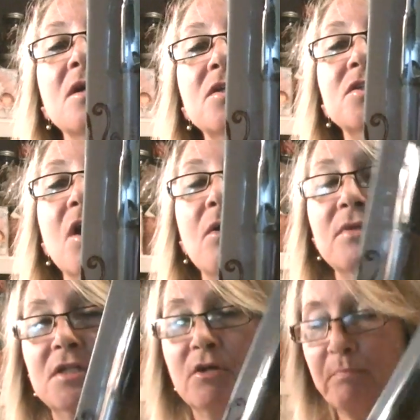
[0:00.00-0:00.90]
So
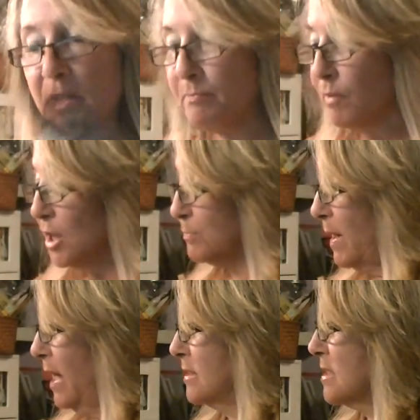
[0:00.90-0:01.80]
these are big brush
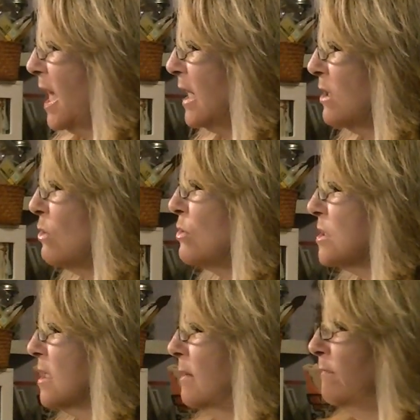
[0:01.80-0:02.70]
pens, and I
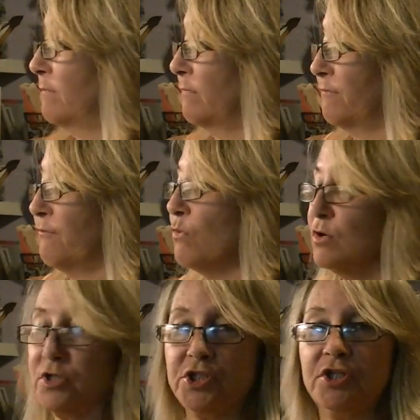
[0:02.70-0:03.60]
use them
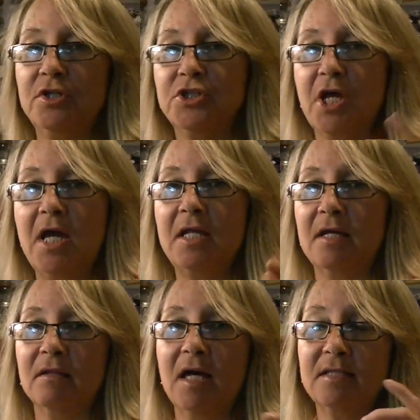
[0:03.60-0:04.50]
for
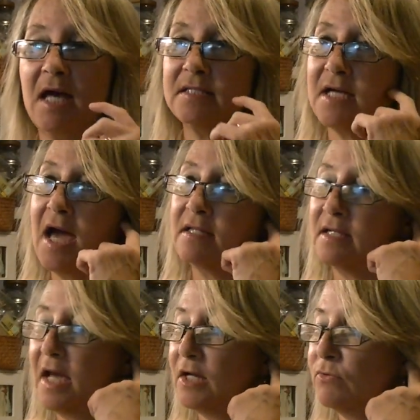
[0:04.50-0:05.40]
shading, like that tag
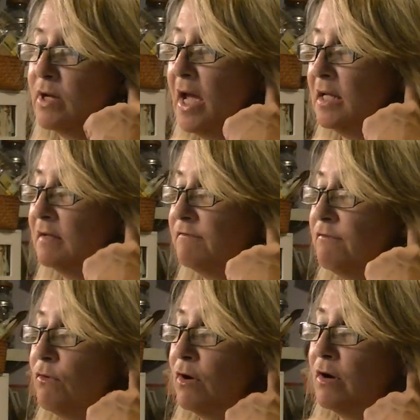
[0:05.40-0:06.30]
that I created
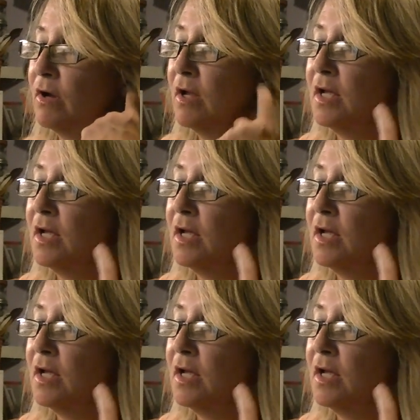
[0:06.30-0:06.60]
for